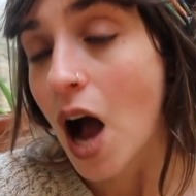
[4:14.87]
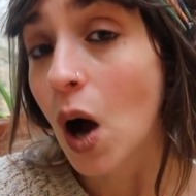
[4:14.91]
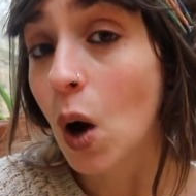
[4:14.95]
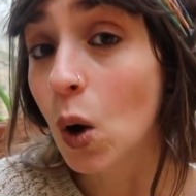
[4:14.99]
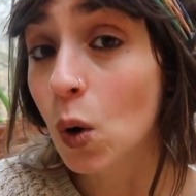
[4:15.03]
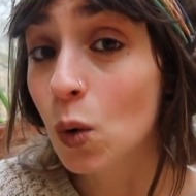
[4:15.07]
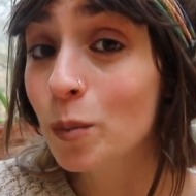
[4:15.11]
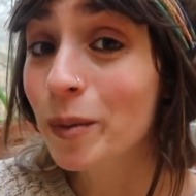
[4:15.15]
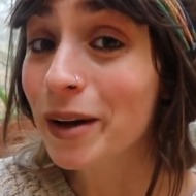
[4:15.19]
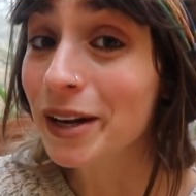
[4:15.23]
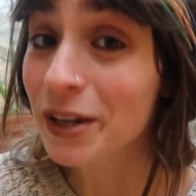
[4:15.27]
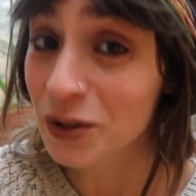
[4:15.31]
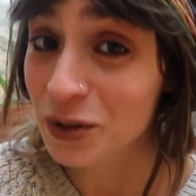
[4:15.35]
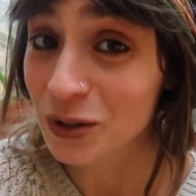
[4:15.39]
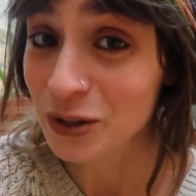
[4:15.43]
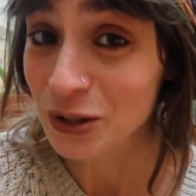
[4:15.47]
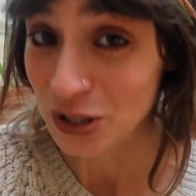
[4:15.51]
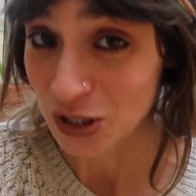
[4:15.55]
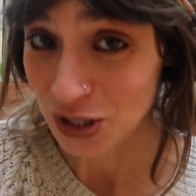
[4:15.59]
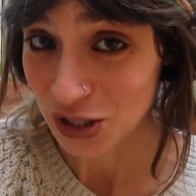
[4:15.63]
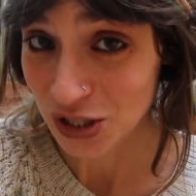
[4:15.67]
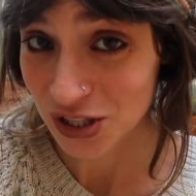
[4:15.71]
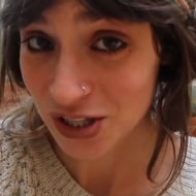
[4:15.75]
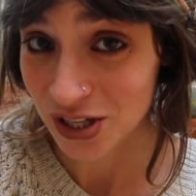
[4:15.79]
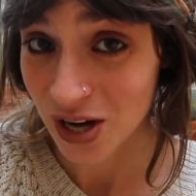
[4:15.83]
Oh my
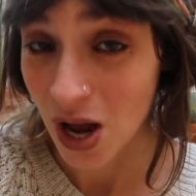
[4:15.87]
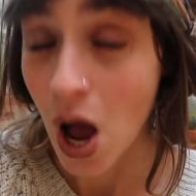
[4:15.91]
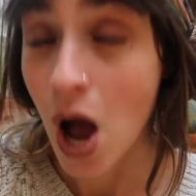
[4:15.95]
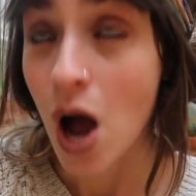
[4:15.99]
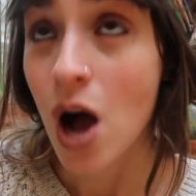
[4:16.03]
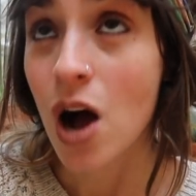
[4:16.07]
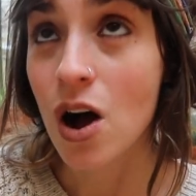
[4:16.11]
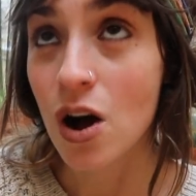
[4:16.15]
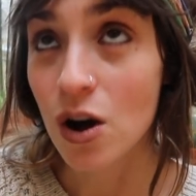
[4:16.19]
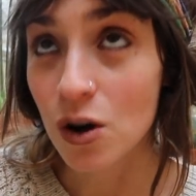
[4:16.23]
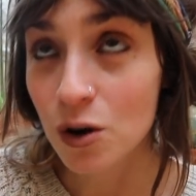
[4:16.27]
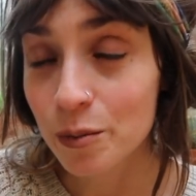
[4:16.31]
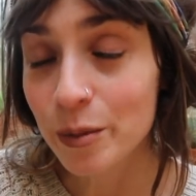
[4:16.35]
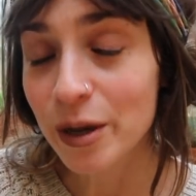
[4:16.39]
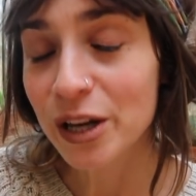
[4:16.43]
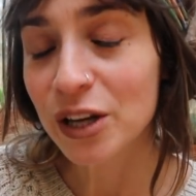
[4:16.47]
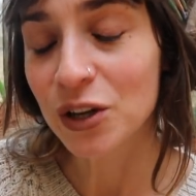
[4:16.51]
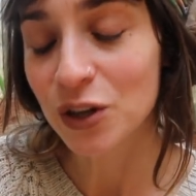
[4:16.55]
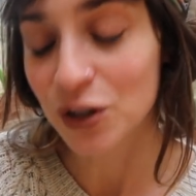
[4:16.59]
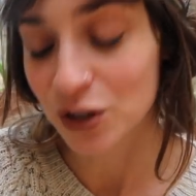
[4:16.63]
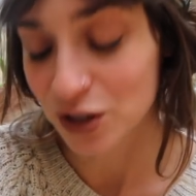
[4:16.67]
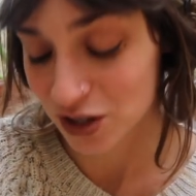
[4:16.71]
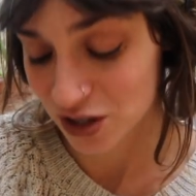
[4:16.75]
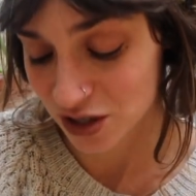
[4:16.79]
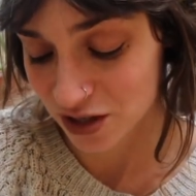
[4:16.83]
gosh. Oh my
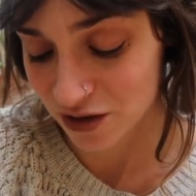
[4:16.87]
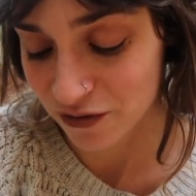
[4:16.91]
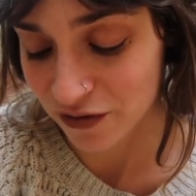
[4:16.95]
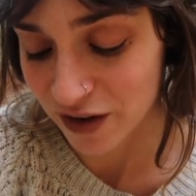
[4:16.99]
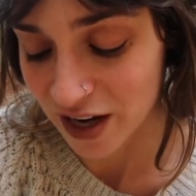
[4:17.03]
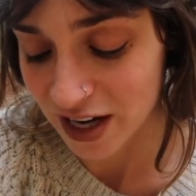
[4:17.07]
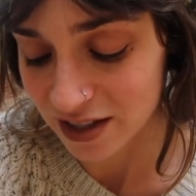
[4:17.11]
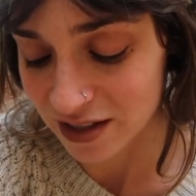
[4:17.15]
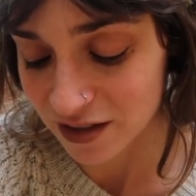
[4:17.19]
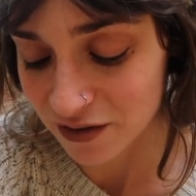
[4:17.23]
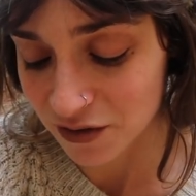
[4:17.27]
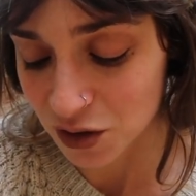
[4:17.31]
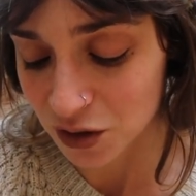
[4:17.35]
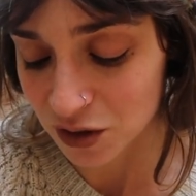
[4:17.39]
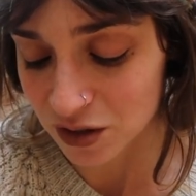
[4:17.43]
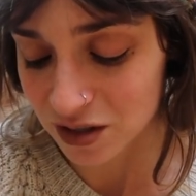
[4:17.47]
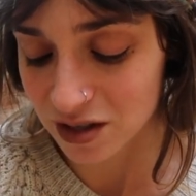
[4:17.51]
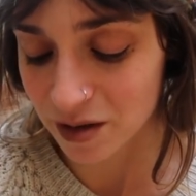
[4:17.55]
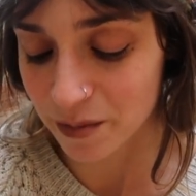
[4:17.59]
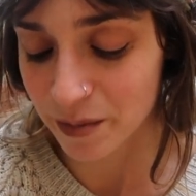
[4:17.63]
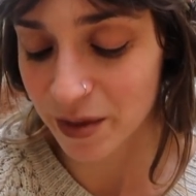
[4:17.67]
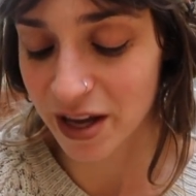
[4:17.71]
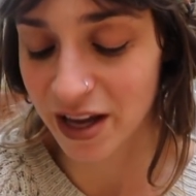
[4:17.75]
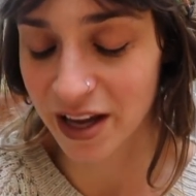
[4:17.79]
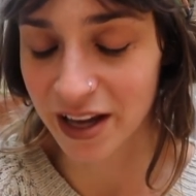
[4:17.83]
gosh, in fact, I've got
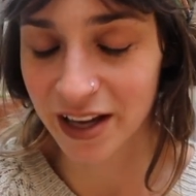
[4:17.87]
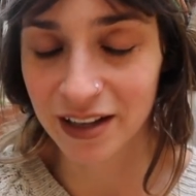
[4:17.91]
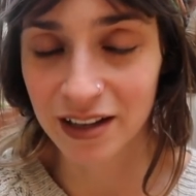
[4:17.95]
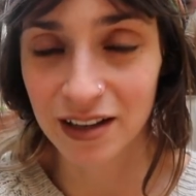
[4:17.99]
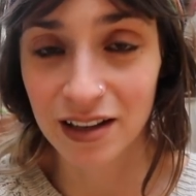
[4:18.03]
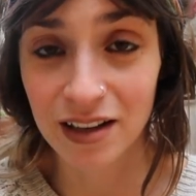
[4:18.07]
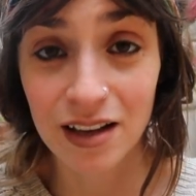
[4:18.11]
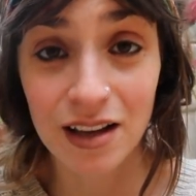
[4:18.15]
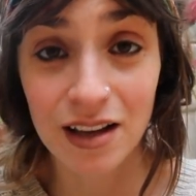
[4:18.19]
some here.